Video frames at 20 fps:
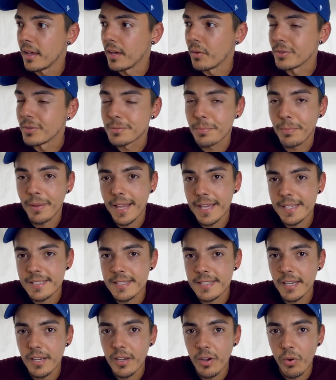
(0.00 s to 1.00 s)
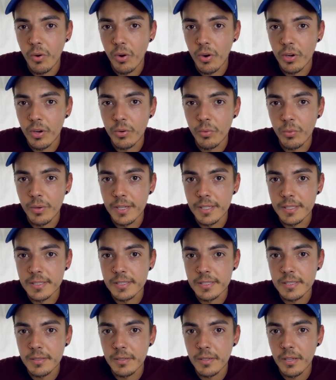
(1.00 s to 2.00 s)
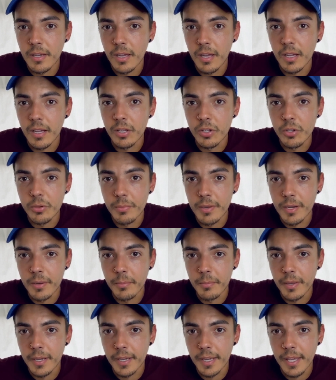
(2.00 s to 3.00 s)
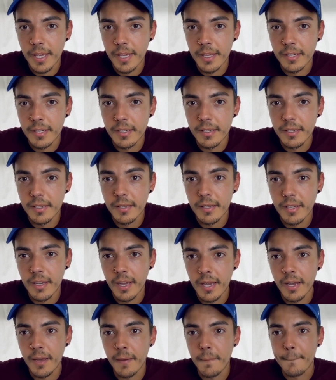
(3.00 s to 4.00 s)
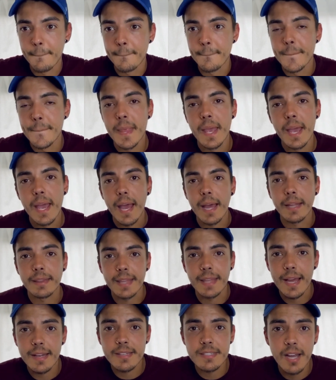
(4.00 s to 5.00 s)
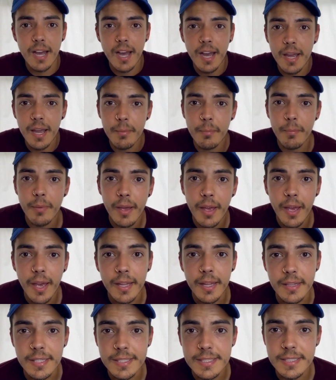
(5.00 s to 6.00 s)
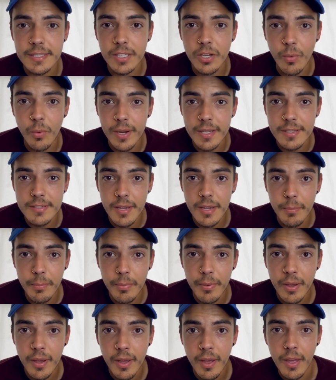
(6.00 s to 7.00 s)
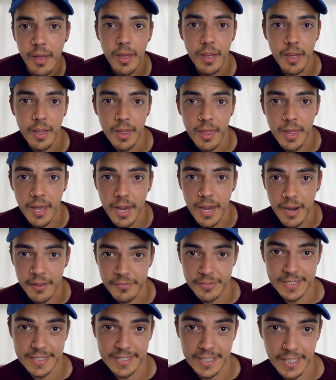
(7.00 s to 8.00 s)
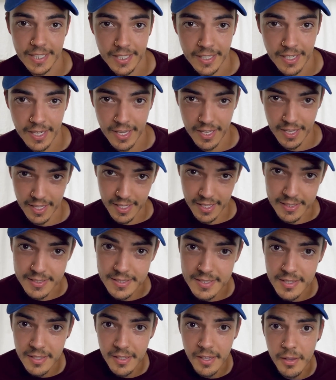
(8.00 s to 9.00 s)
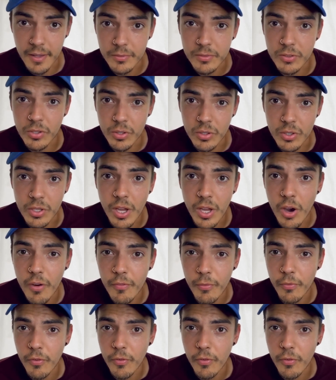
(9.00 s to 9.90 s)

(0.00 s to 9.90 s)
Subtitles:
plastic or it was aluminum again. At that time, and this is a great tip that I've seen, is to go for